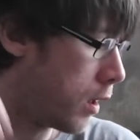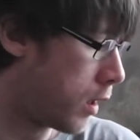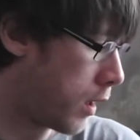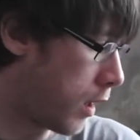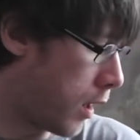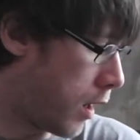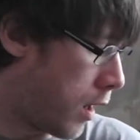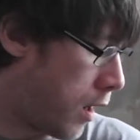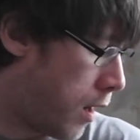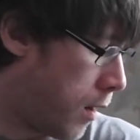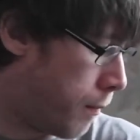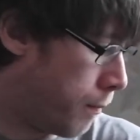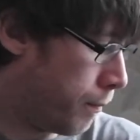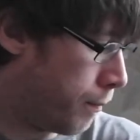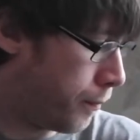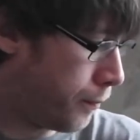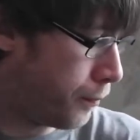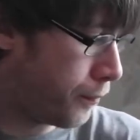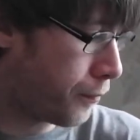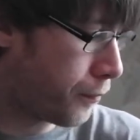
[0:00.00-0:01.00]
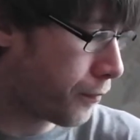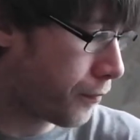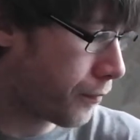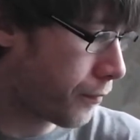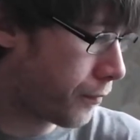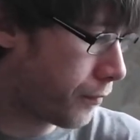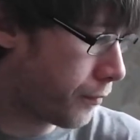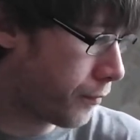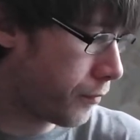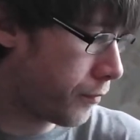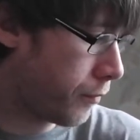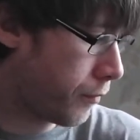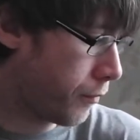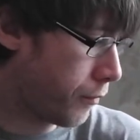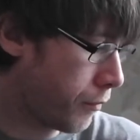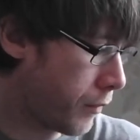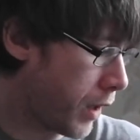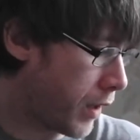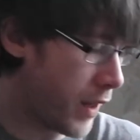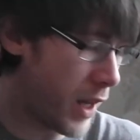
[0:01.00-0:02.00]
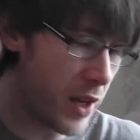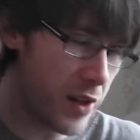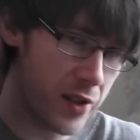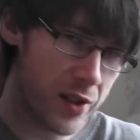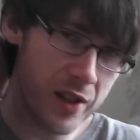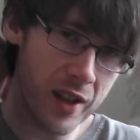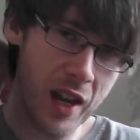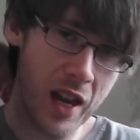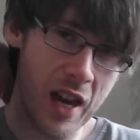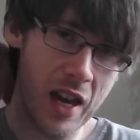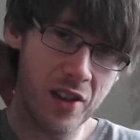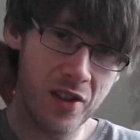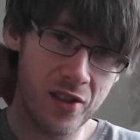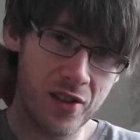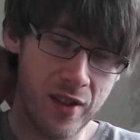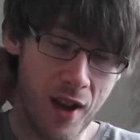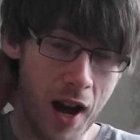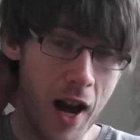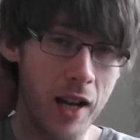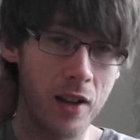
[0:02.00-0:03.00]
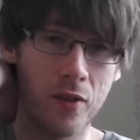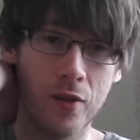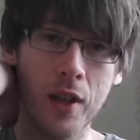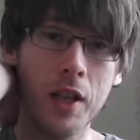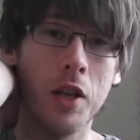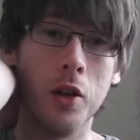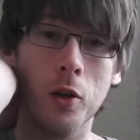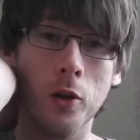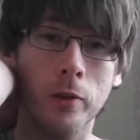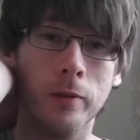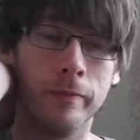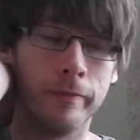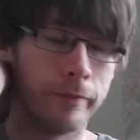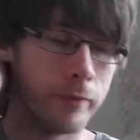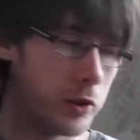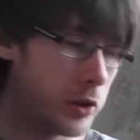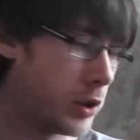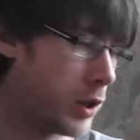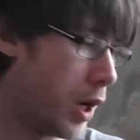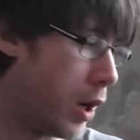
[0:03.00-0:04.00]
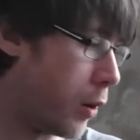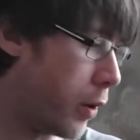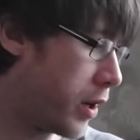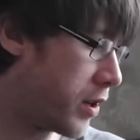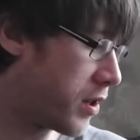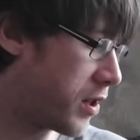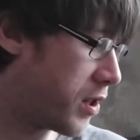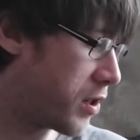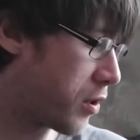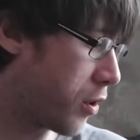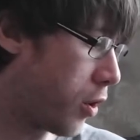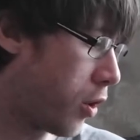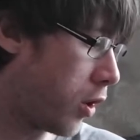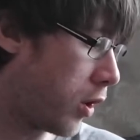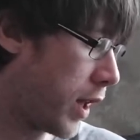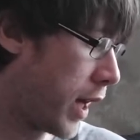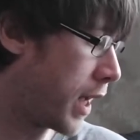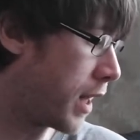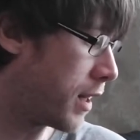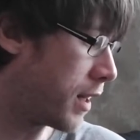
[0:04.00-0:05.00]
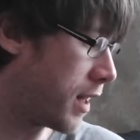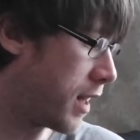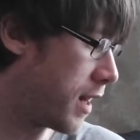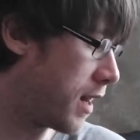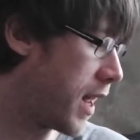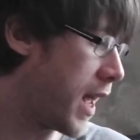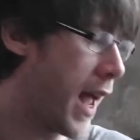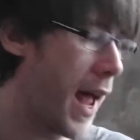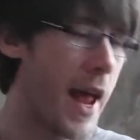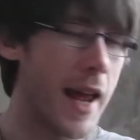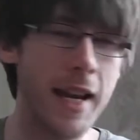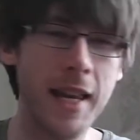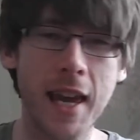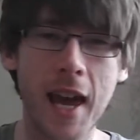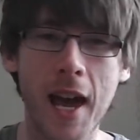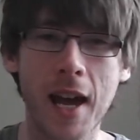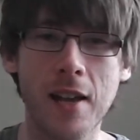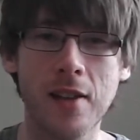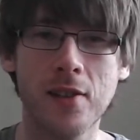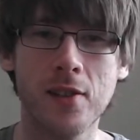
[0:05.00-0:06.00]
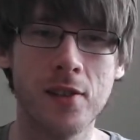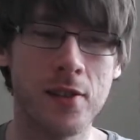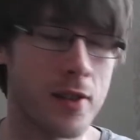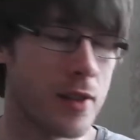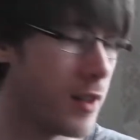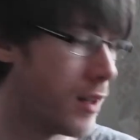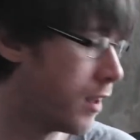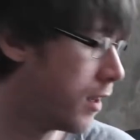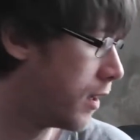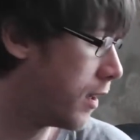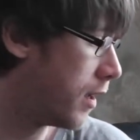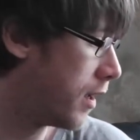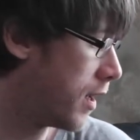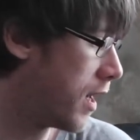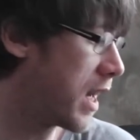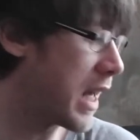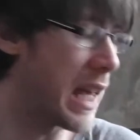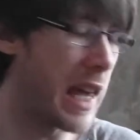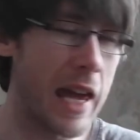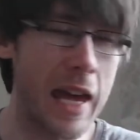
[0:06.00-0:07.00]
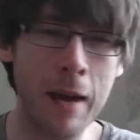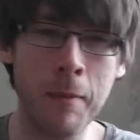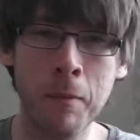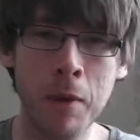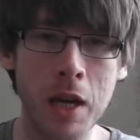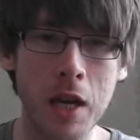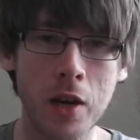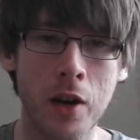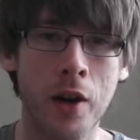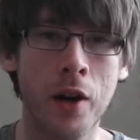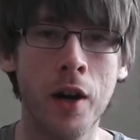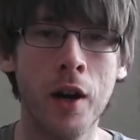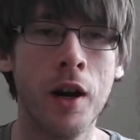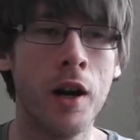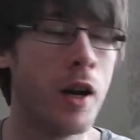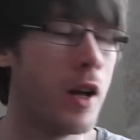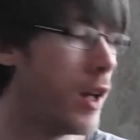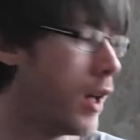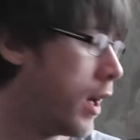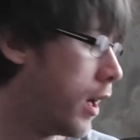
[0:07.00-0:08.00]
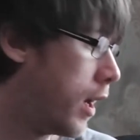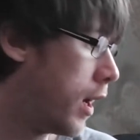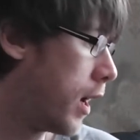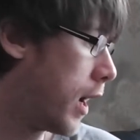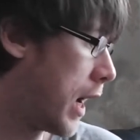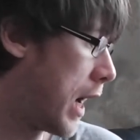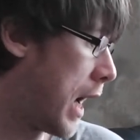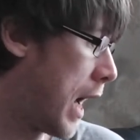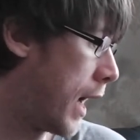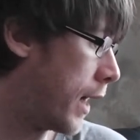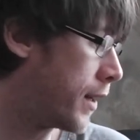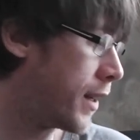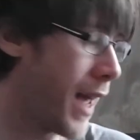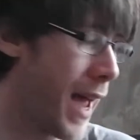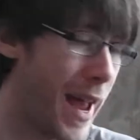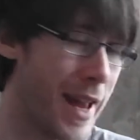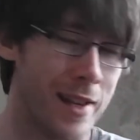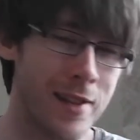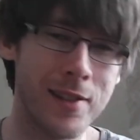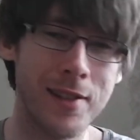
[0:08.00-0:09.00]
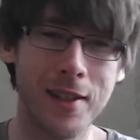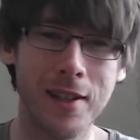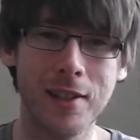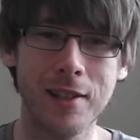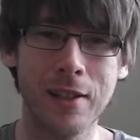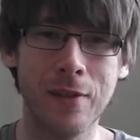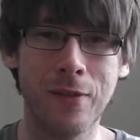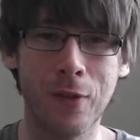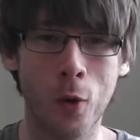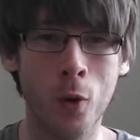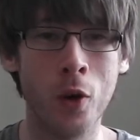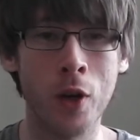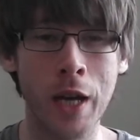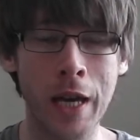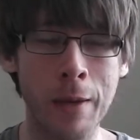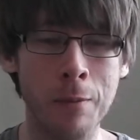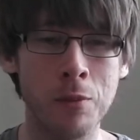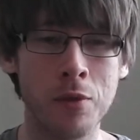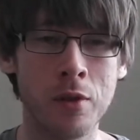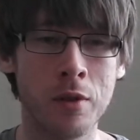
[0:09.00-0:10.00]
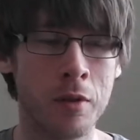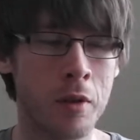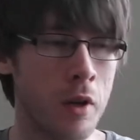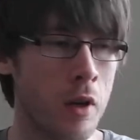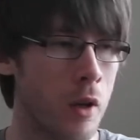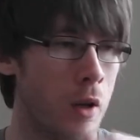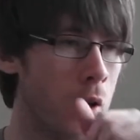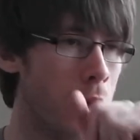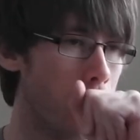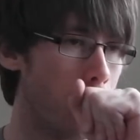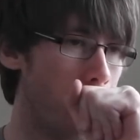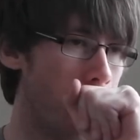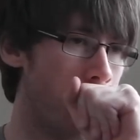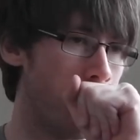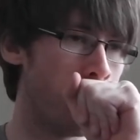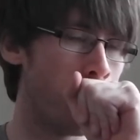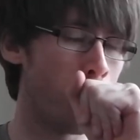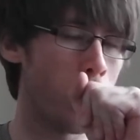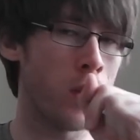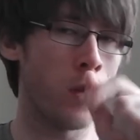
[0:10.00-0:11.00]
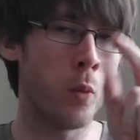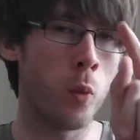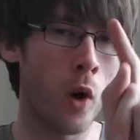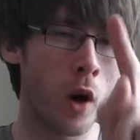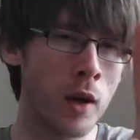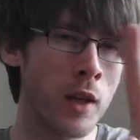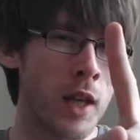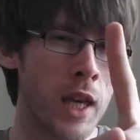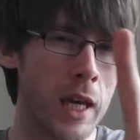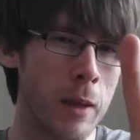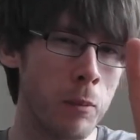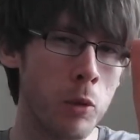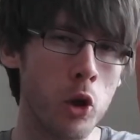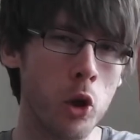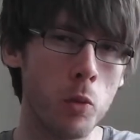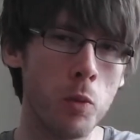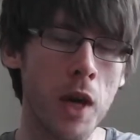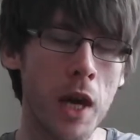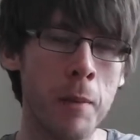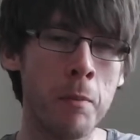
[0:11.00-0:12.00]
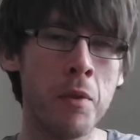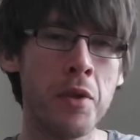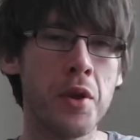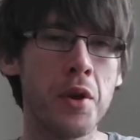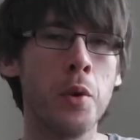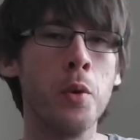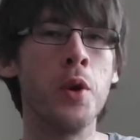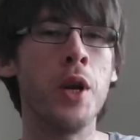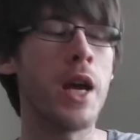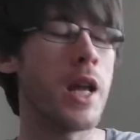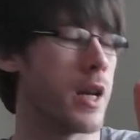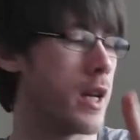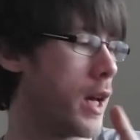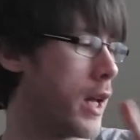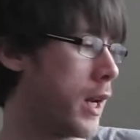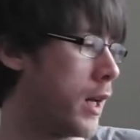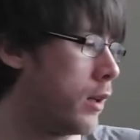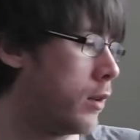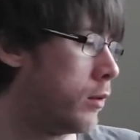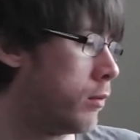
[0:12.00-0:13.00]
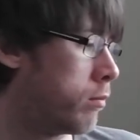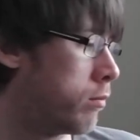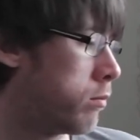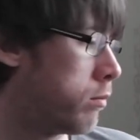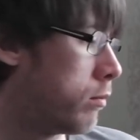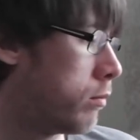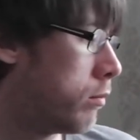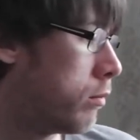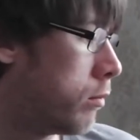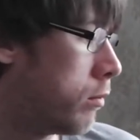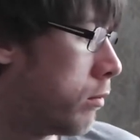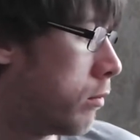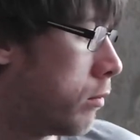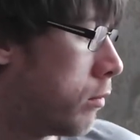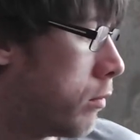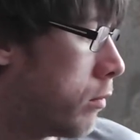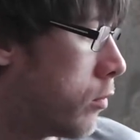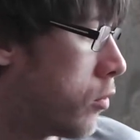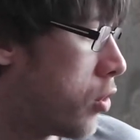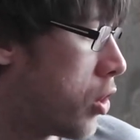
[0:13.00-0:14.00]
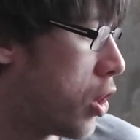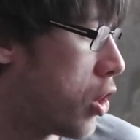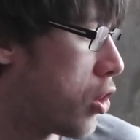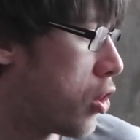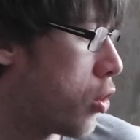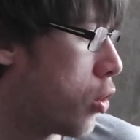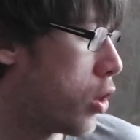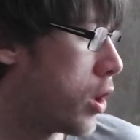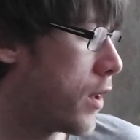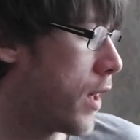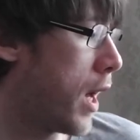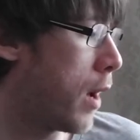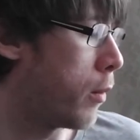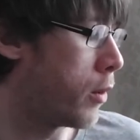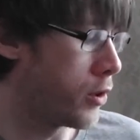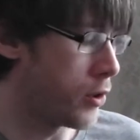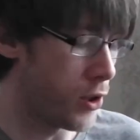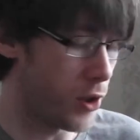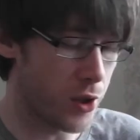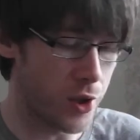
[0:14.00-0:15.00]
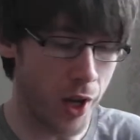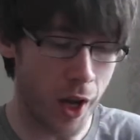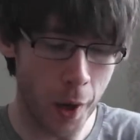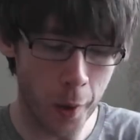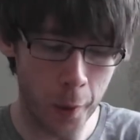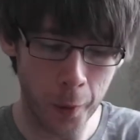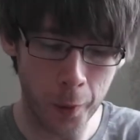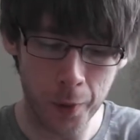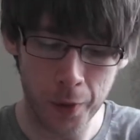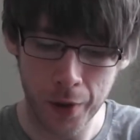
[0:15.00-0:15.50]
And this is that video. So this is all like NES, Game Gear and N64 games with one GameCube game thrown in, and I'll just show you that one just now.